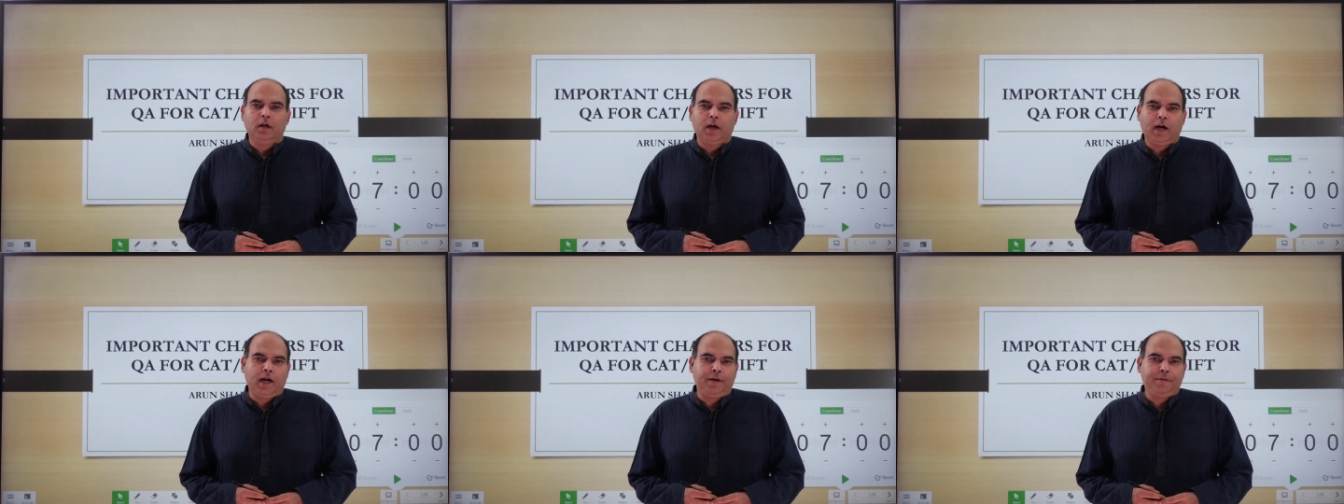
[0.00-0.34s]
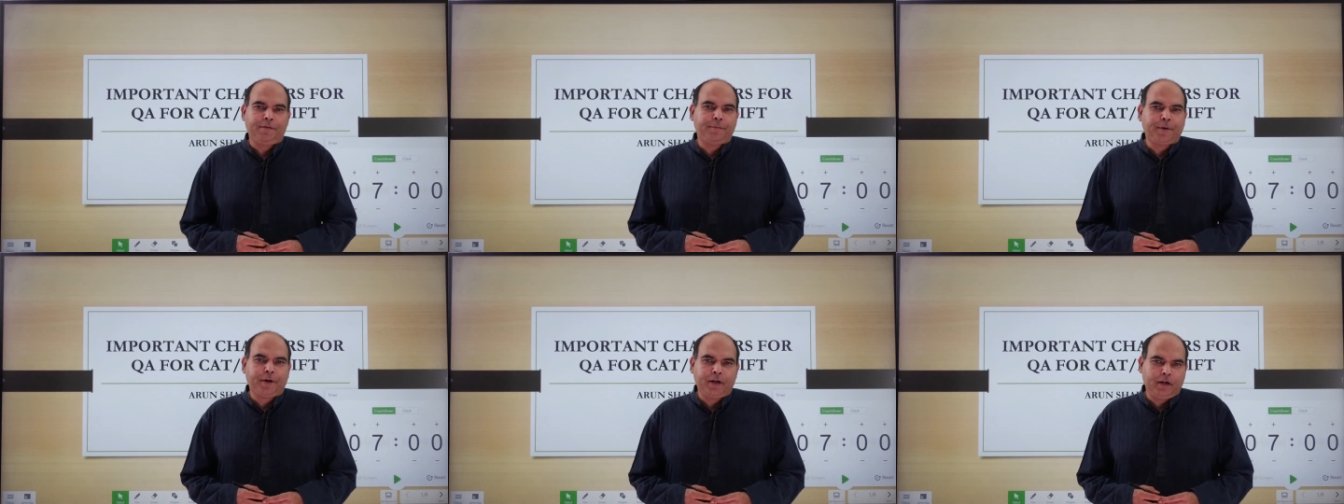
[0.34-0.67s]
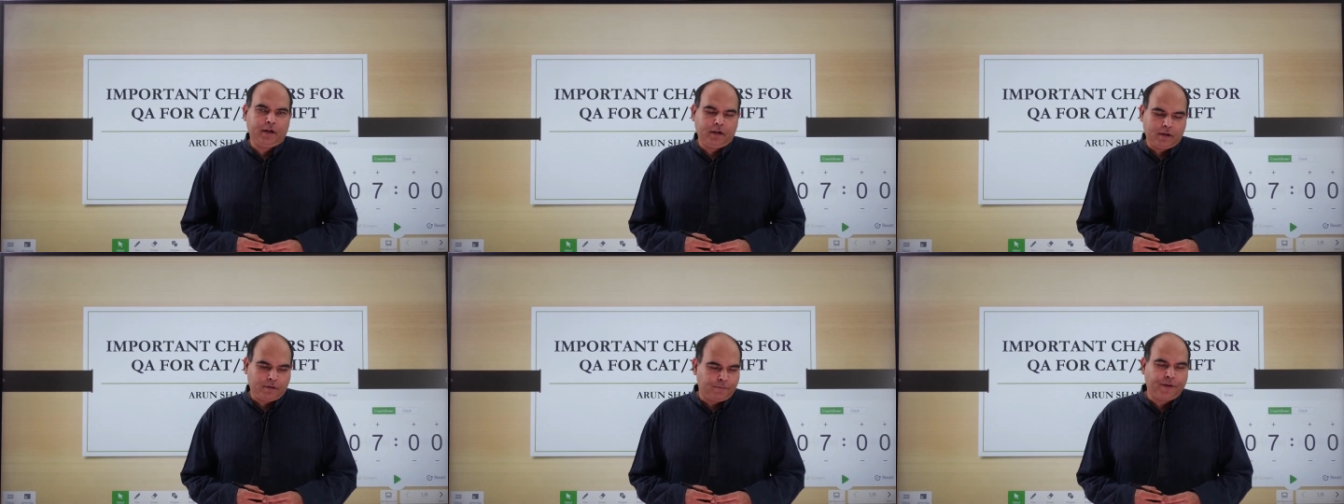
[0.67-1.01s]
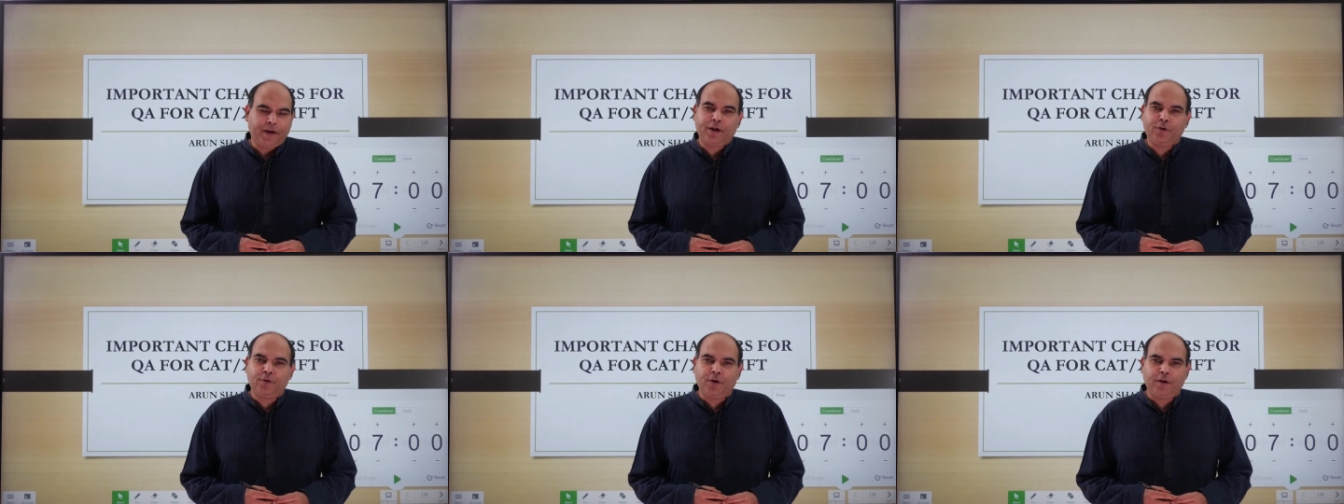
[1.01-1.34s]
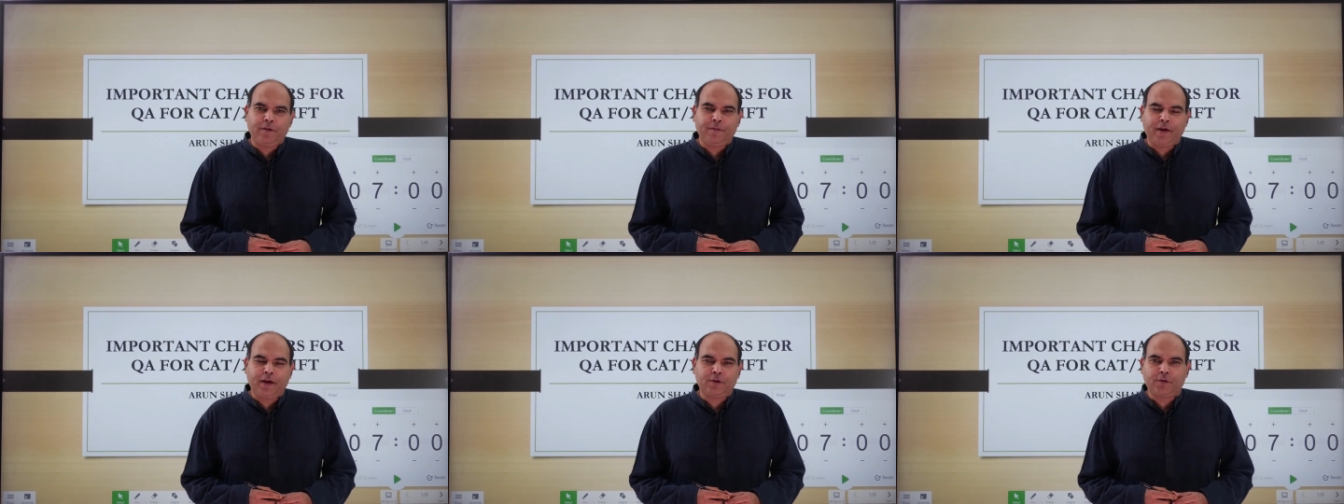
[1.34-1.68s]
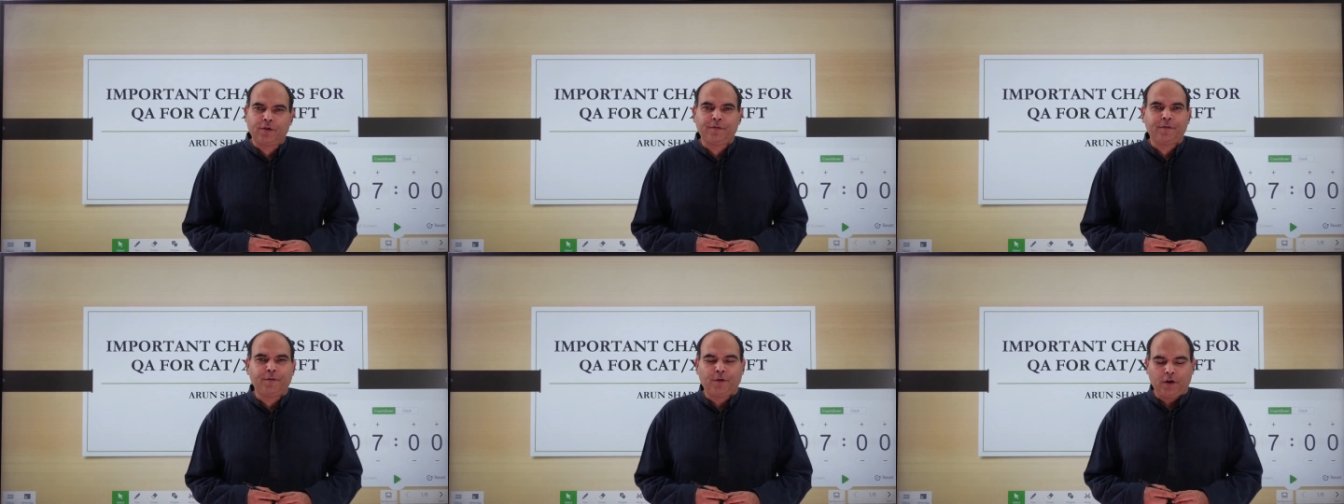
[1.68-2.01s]
Hi everybody, a very good evening
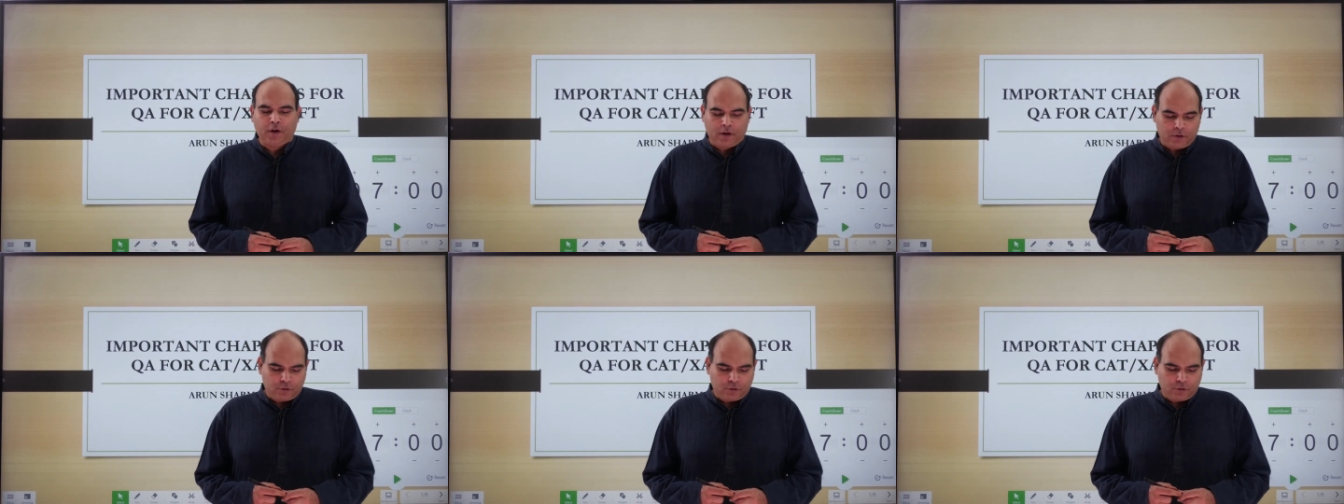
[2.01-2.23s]
to all,